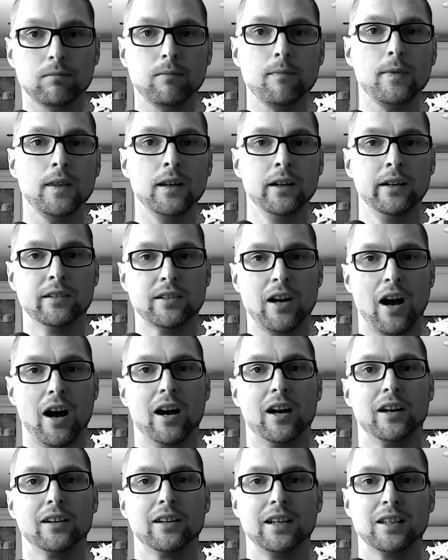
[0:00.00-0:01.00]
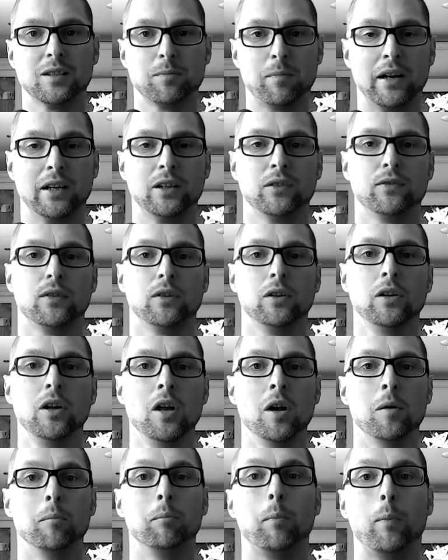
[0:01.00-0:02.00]
it's hard it's painful
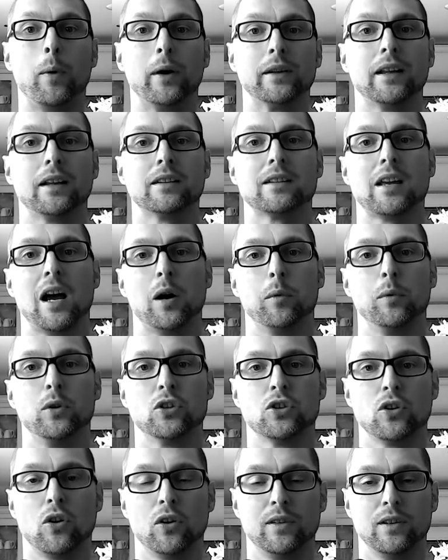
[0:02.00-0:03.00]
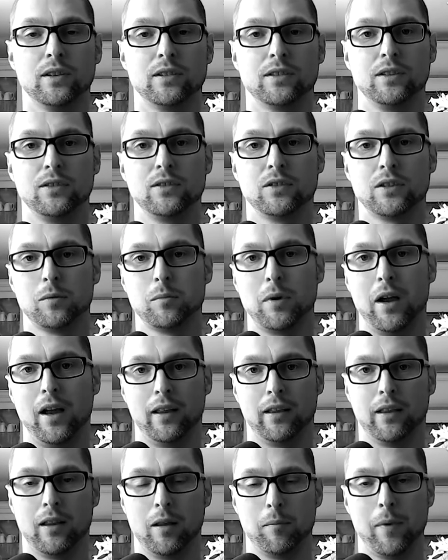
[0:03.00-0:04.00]
but that's how we shock the system
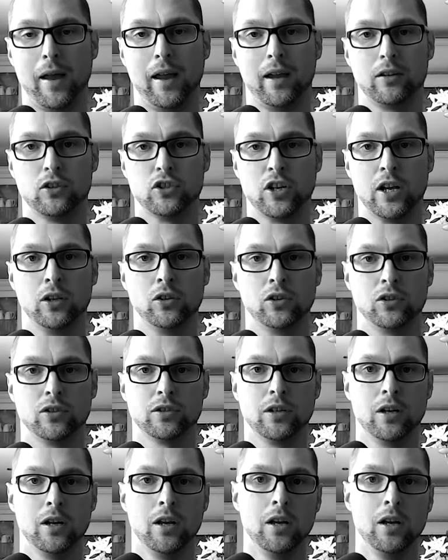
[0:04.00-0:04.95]
and make changes.